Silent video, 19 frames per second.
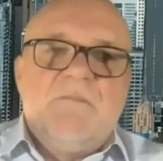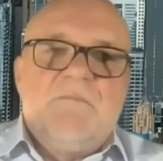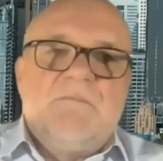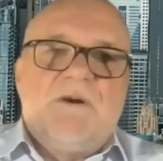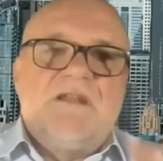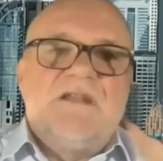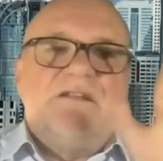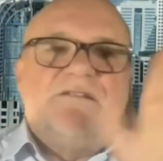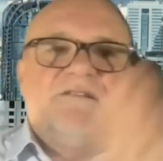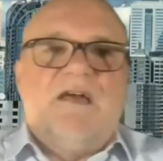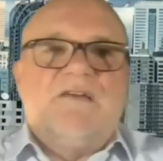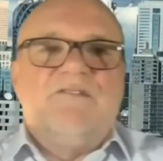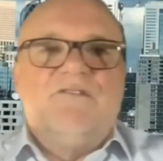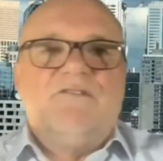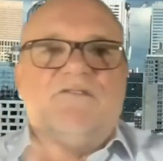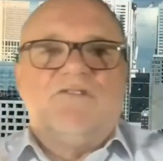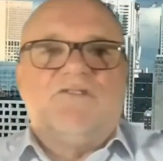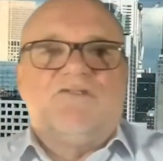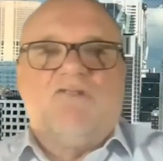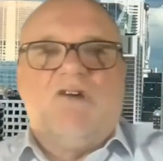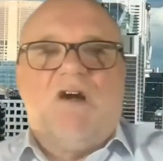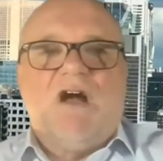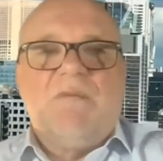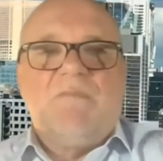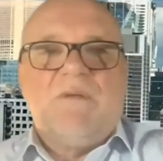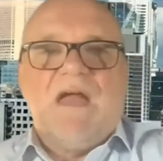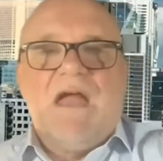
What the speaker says: but it doesn't describe